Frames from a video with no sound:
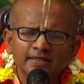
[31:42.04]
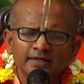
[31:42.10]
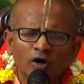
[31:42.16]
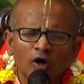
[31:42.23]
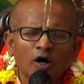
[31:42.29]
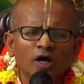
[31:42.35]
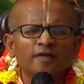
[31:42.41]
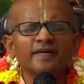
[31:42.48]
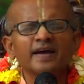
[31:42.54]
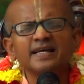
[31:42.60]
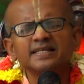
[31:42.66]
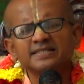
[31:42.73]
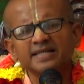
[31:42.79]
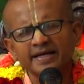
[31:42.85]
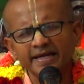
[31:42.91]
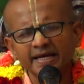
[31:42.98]

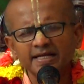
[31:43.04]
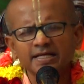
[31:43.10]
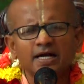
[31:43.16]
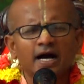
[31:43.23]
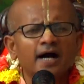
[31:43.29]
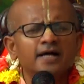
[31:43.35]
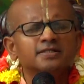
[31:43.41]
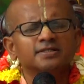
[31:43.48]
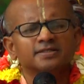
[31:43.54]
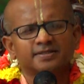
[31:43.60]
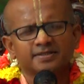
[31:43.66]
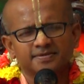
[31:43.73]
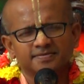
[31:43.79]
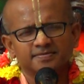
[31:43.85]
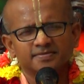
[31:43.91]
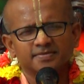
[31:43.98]
Always again
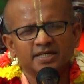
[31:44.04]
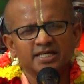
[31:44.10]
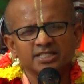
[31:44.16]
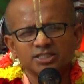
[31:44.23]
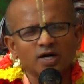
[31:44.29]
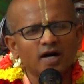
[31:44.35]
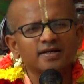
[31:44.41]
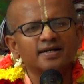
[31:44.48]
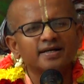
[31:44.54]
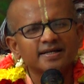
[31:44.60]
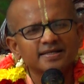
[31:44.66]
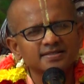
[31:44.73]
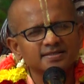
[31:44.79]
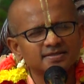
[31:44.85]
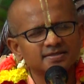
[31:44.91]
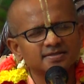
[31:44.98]
kankshati. It is not that he
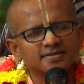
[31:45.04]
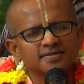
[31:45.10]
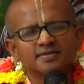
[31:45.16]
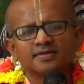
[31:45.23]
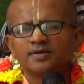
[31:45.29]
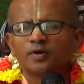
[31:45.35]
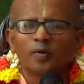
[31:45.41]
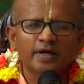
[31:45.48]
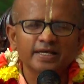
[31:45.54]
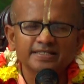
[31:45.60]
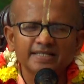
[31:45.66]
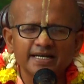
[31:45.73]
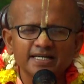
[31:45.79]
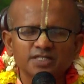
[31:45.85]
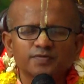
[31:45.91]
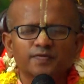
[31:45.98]
is, okay,
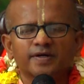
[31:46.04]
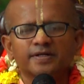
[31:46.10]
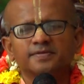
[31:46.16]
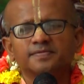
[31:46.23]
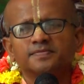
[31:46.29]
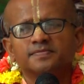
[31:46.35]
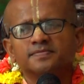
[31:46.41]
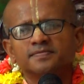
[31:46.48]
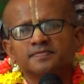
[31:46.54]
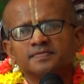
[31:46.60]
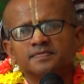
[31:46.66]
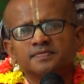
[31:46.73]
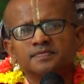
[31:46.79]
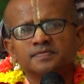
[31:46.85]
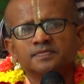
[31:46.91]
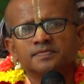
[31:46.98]
satisfied.
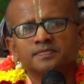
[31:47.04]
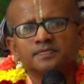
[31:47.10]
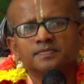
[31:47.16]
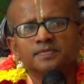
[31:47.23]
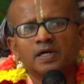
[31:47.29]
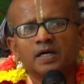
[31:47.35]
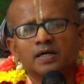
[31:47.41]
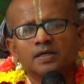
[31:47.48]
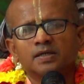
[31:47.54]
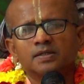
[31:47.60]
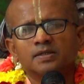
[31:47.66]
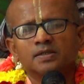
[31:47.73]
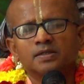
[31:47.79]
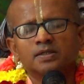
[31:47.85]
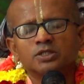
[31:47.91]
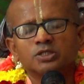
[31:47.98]
Uh-huh.
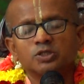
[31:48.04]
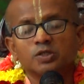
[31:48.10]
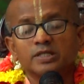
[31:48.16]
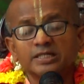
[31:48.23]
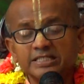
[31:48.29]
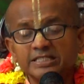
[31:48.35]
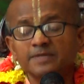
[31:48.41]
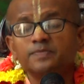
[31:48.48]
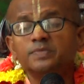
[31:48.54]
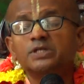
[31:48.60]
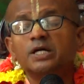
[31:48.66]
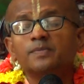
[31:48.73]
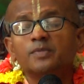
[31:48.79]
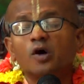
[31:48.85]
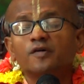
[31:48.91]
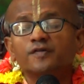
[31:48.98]
So the
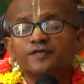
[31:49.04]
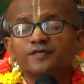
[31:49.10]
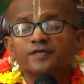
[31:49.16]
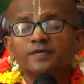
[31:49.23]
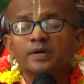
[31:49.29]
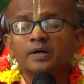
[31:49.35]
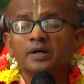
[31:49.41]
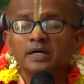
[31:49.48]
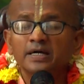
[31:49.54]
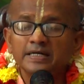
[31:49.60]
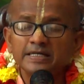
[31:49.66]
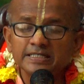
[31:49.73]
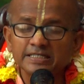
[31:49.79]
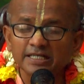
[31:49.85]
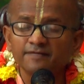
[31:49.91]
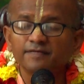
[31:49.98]
symptom of
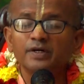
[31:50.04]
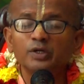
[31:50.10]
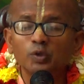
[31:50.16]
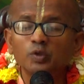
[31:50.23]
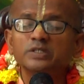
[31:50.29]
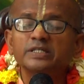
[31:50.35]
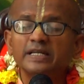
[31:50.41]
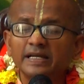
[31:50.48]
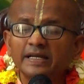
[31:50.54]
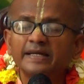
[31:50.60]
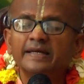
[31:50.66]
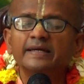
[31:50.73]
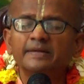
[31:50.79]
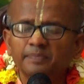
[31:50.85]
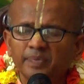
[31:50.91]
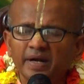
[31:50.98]
someone who is
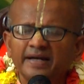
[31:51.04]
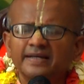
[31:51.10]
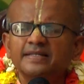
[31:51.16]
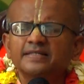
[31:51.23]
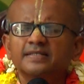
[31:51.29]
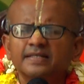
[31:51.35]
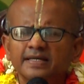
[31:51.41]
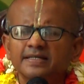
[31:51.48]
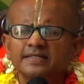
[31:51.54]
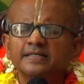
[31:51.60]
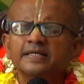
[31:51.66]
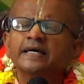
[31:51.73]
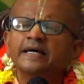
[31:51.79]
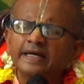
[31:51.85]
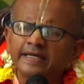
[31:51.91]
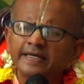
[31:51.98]
really practicing is
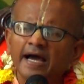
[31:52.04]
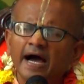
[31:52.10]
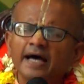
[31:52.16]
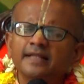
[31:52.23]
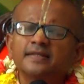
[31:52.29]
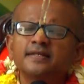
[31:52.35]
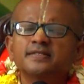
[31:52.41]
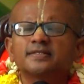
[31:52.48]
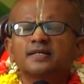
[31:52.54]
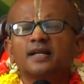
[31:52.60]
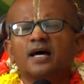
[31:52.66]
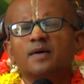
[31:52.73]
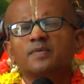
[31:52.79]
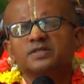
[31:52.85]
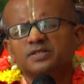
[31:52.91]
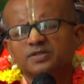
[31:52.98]
Yadricha
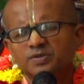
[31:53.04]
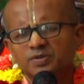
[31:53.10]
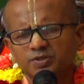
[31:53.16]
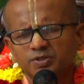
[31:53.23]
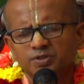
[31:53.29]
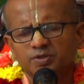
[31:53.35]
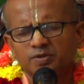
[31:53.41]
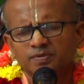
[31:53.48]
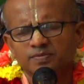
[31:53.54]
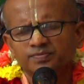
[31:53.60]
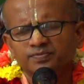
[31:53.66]
Lava Santushta.